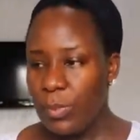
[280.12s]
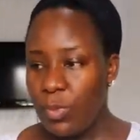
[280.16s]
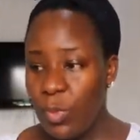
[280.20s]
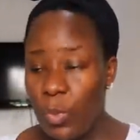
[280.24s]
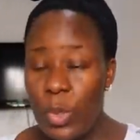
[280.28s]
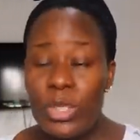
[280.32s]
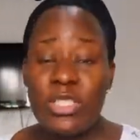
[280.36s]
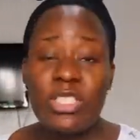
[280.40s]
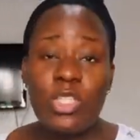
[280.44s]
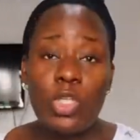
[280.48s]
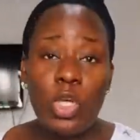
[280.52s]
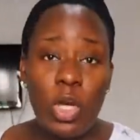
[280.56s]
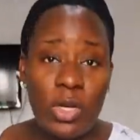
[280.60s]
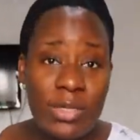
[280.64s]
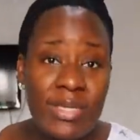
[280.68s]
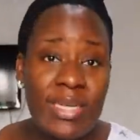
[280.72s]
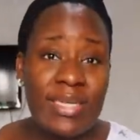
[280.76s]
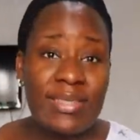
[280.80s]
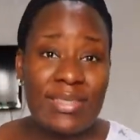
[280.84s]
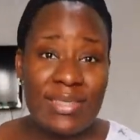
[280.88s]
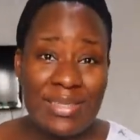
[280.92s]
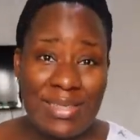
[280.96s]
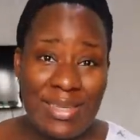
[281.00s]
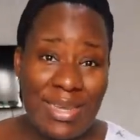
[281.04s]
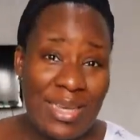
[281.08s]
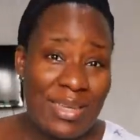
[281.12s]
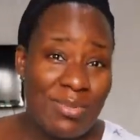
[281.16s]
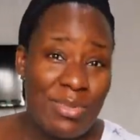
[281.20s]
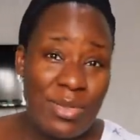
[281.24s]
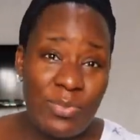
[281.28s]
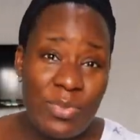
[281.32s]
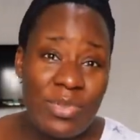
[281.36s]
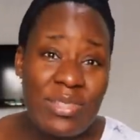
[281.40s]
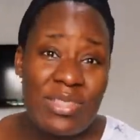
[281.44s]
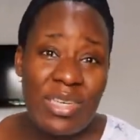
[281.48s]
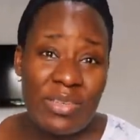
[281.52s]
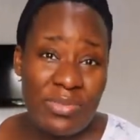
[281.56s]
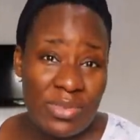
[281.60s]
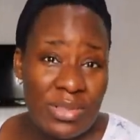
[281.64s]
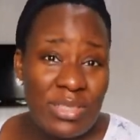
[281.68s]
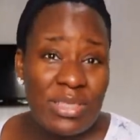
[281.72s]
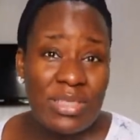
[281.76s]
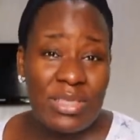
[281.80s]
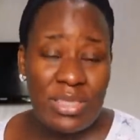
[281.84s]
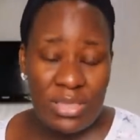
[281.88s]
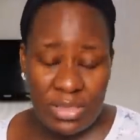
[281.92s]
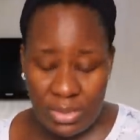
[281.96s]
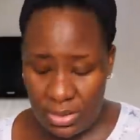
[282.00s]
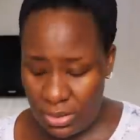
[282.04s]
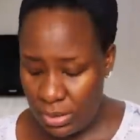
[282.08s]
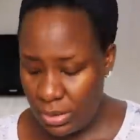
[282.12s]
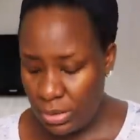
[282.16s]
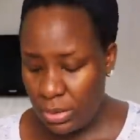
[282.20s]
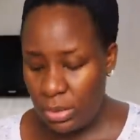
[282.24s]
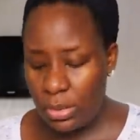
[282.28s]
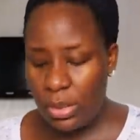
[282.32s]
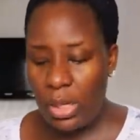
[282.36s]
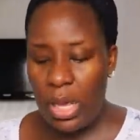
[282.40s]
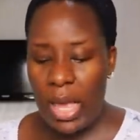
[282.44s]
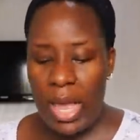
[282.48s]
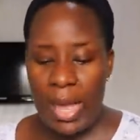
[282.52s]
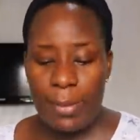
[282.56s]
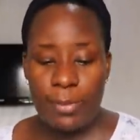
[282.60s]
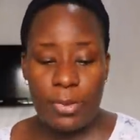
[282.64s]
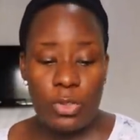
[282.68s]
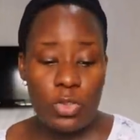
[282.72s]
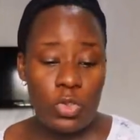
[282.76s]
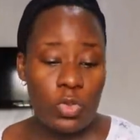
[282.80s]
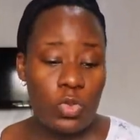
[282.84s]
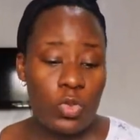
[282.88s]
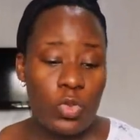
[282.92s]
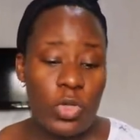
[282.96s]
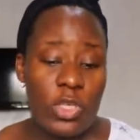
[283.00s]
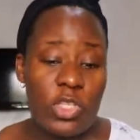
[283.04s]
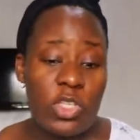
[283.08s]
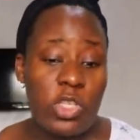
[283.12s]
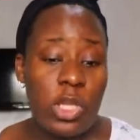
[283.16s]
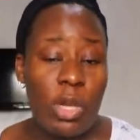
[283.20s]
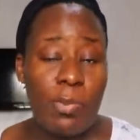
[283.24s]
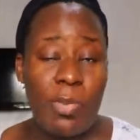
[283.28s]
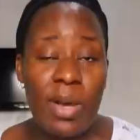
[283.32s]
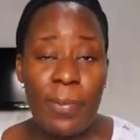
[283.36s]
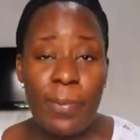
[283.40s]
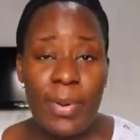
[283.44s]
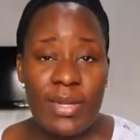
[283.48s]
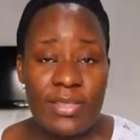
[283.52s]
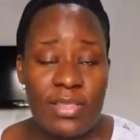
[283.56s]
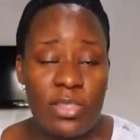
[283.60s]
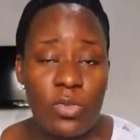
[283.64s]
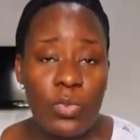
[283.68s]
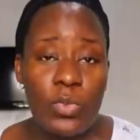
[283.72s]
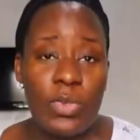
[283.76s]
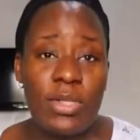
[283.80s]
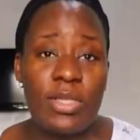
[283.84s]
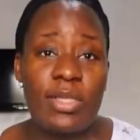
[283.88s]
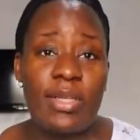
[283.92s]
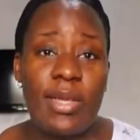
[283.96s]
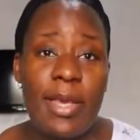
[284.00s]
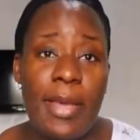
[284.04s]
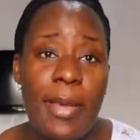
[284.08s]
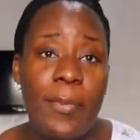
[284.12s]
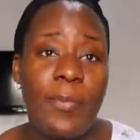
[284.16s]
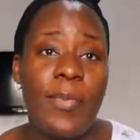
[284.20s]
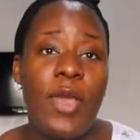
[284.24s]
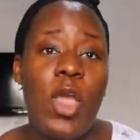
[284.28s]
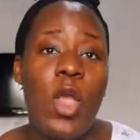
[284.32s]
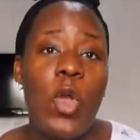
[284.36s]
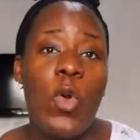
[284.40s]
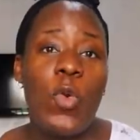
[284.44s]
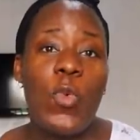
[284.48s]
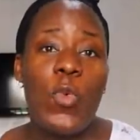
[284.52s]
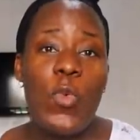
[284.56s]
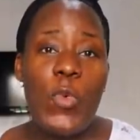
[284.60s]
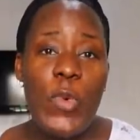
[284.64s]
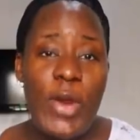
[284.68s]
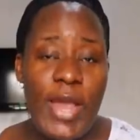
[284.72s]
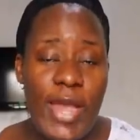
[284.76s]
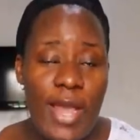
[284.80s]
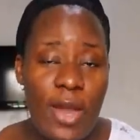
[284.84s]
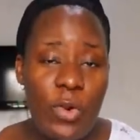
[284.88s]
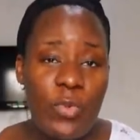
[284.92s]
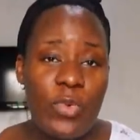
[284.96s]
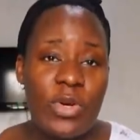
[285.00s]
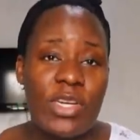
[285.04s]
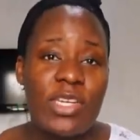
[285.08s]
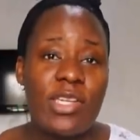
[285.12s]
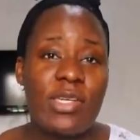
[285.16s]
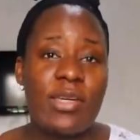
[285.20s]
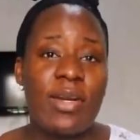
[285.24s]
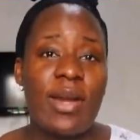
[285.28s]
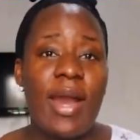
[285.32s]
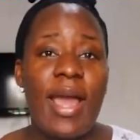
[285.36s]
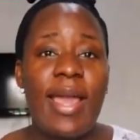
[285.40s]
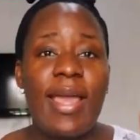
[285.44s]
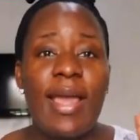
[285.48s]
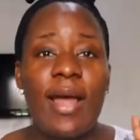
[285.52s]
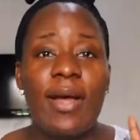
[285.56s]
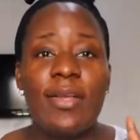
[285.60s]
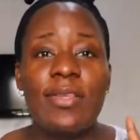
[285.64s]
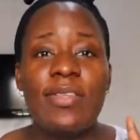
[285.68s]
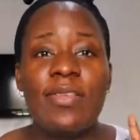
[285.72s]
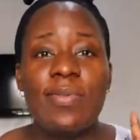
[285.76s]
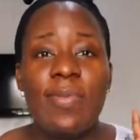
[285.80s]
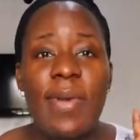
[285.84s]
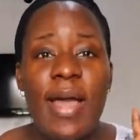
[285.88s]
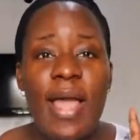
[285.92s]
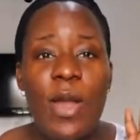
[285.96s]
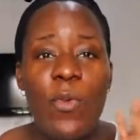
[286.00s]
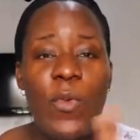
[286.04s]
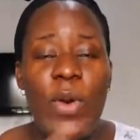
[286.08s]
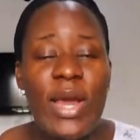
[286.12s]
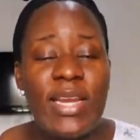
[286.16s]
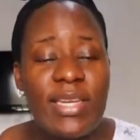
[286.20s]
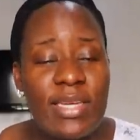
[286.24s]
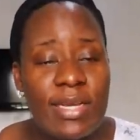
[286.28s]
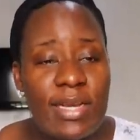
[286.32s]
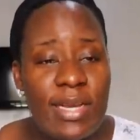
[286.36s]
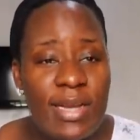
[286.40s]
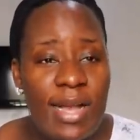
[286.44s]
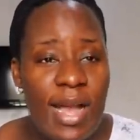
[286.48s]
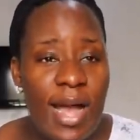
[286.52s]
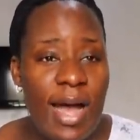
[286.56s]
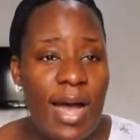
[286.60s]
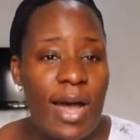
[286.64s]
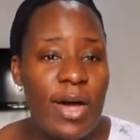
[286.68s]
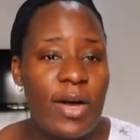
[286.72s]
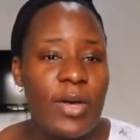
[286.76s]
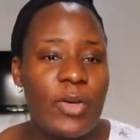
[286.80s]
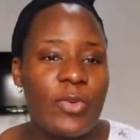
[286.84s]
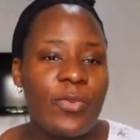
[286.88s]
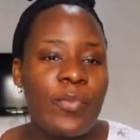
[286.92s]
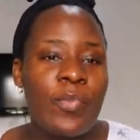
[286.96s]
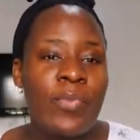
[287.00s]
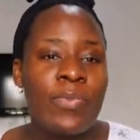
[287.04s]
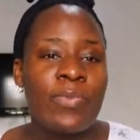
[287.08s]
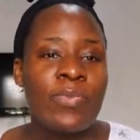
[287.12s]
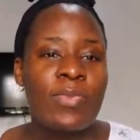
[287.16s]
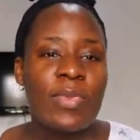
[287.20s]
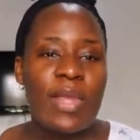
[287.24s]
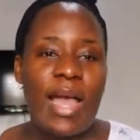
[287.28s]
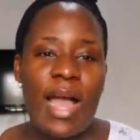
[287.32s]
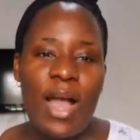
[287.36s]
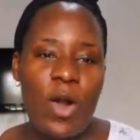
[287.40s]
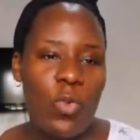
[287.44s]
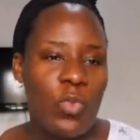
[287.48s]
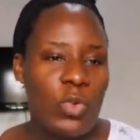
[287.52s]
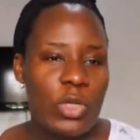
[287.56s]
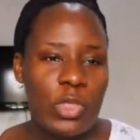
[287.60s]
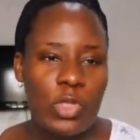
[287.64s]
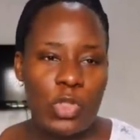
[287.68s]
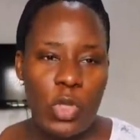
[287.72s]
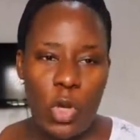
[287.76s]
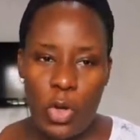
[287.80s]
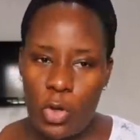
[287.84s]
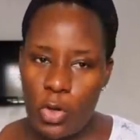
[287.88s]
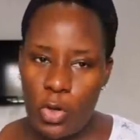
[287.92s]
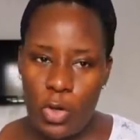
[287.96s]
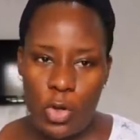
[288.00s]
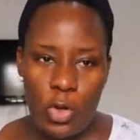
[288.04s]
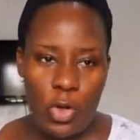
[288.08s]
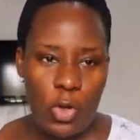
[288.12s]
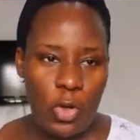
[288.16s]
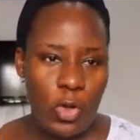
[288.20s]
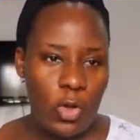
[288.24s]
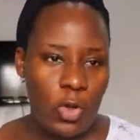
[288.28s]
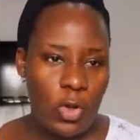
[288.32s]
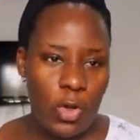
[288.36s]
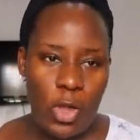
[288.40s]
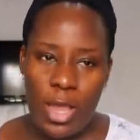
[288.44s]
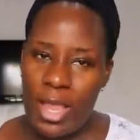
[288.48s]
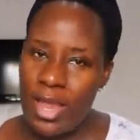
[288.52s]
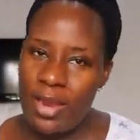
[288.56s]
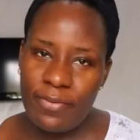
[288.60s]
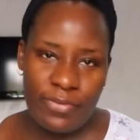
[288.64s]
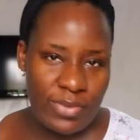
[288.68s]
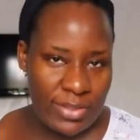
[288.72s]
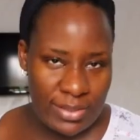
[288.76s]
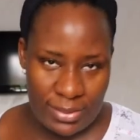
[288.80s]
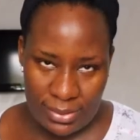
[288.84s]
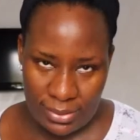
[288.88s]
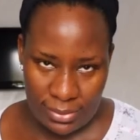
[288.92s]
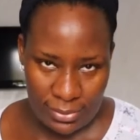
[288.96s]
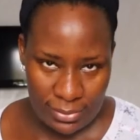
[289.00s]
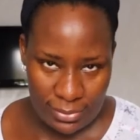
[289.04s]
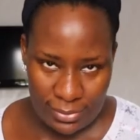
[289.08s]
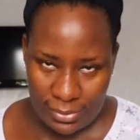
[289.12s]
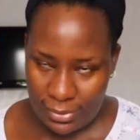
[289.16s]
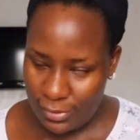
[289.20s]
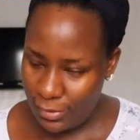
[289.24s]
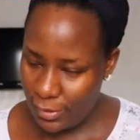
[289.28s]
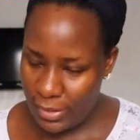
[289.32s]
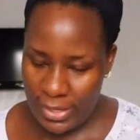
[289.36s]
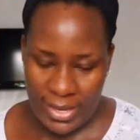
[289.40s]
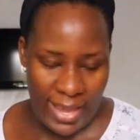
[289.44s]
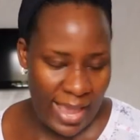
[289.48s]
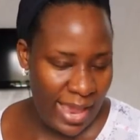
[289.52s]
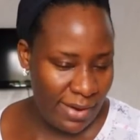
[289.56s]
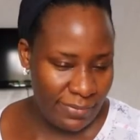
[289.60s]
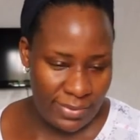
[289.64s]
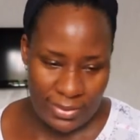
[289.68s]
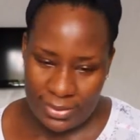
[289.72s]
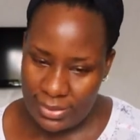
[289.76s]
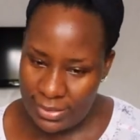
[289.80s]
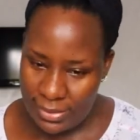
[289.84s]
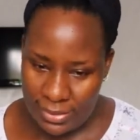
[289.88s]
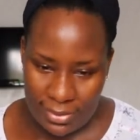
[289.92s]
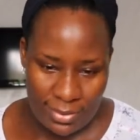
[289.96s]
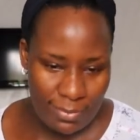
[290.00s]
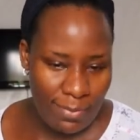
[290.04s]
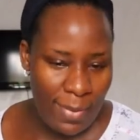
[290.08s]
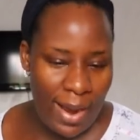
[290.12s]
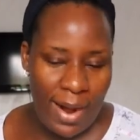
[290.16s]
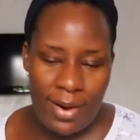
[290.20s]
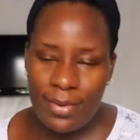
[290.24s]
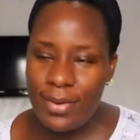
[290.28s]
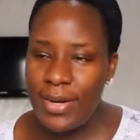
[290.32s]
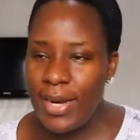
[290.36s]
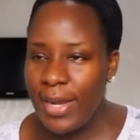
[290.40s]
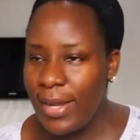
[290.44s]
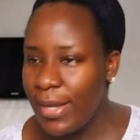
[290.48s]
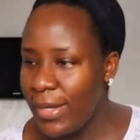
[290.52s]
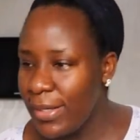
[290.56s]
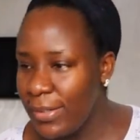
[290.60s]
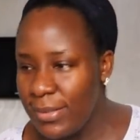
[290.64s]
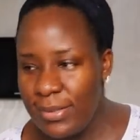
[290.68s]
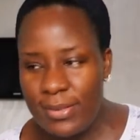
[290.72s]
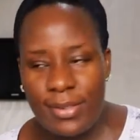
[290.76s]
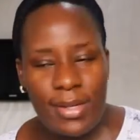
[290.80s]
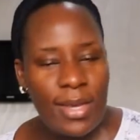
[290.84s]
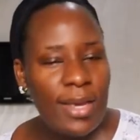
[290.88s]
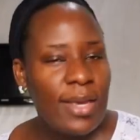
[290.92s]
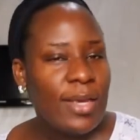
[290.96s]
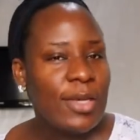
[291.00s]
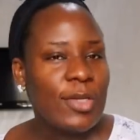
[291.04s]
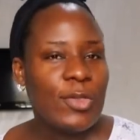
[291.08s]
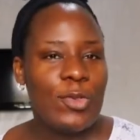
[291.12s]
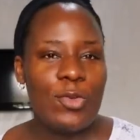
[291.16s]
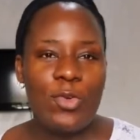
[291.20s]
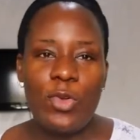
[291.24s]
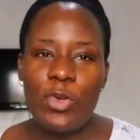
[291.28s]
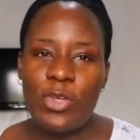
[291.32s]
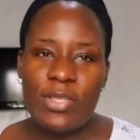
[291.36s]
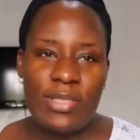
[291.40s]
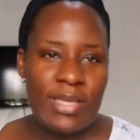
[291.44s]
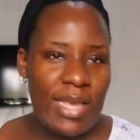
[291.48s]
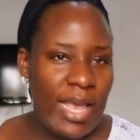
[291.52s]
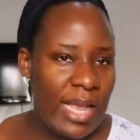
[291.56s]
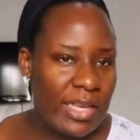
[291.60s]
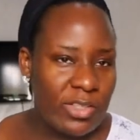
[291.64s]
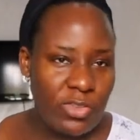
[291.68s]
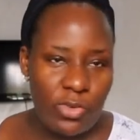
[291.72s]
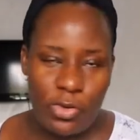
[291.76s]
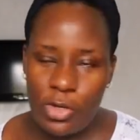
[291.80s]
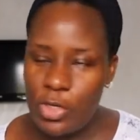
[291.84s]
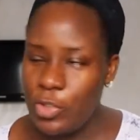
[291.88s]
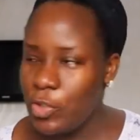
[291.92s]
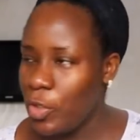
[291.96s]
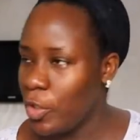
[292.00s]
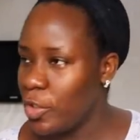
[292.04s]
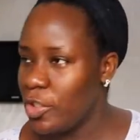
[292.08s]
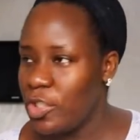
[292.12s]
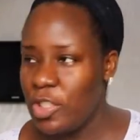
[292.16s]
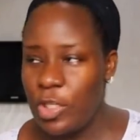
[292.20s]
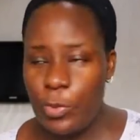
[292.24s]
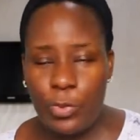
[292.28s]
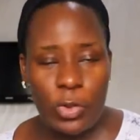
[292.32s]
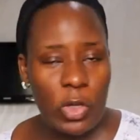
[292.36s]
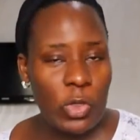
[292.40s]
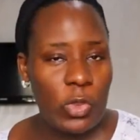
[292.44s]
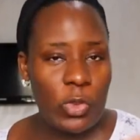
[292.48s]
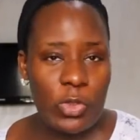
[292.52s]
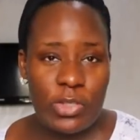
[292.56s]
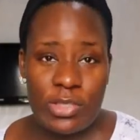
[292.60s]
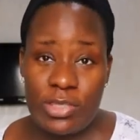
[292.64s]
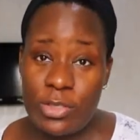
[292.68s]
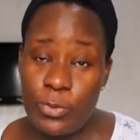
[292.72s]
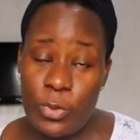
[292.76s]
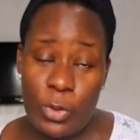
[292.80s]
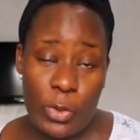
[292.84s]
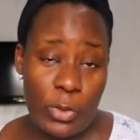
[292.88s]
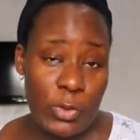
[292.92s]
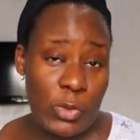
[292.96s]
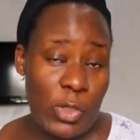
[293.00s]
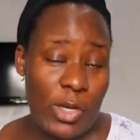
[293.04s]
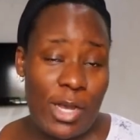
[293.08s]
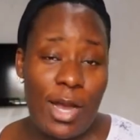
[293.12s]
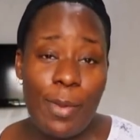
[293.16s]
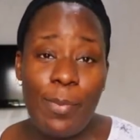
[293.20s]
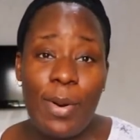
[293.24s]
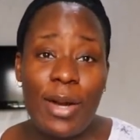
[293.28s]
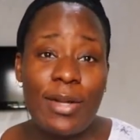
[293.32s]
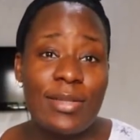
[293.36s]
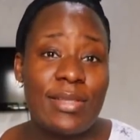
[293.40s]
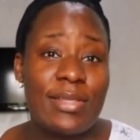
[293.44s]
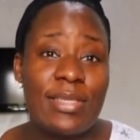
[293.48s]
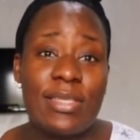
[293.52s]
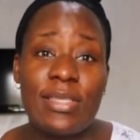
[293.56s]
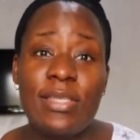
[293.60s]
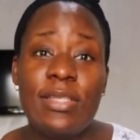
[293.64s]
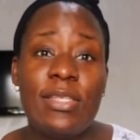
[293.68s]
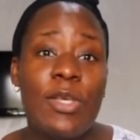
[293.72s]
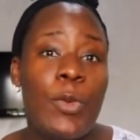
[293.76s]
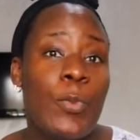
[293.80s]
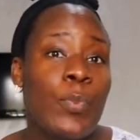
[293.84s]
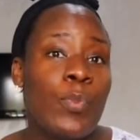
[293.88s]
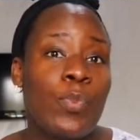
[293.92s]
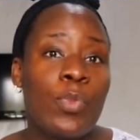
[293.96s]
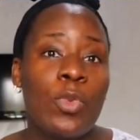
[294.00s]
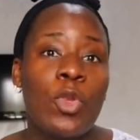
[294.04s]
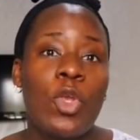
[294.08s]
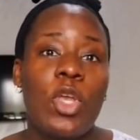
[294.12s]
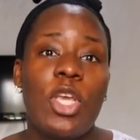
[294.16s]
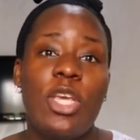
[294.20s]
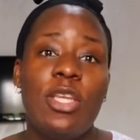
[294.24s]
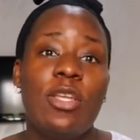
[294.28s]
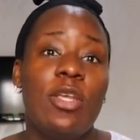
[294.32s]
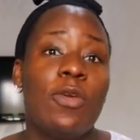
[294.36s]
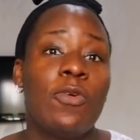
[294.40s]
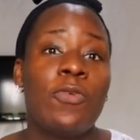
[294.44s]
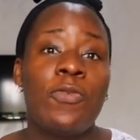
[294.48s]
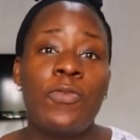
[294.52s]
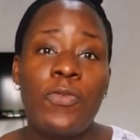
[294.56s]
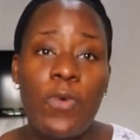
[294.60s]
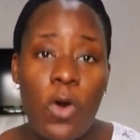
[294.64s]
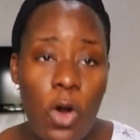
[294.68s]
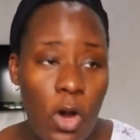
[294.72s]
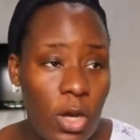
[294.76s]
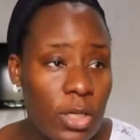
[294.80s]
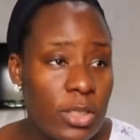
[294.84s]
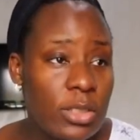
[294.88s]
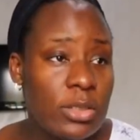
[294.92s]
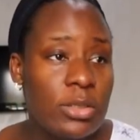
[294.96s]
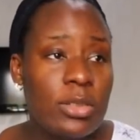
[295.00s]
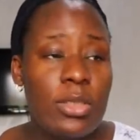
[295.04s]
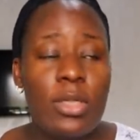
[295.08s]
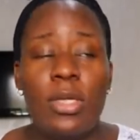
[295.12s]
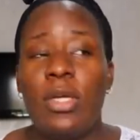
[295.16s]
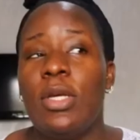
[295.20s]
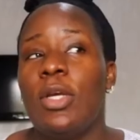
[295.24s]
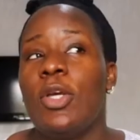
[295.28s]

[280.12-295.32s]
When the youngest is like maybe 17, 18, I'm going to do a slumber party with them where we try out my wedding gown and we talk everything, okay? Everything, marriage, you know, sex, relationship, all those things. We're going to talk about it in a fun,